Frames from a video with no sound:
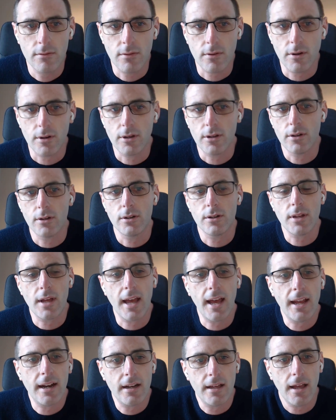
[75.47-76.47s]
Very good.
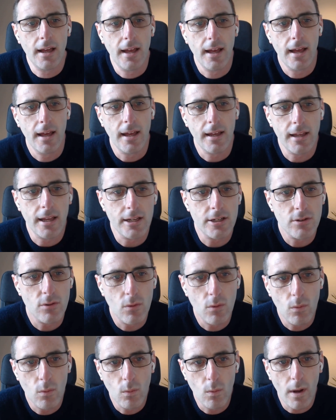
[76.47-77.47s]
And Akash,
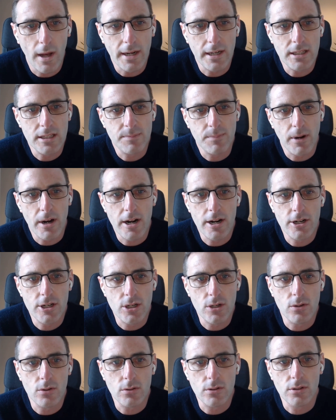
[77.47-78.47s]
what inspired
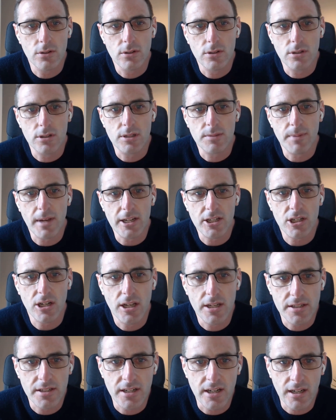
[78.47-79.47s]
you to
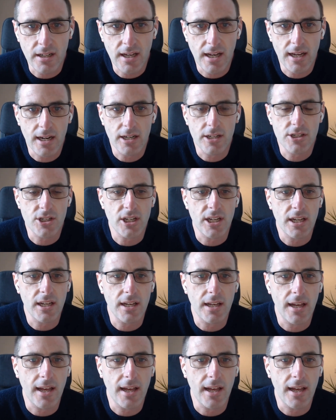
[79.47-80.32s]
specialize in oncology,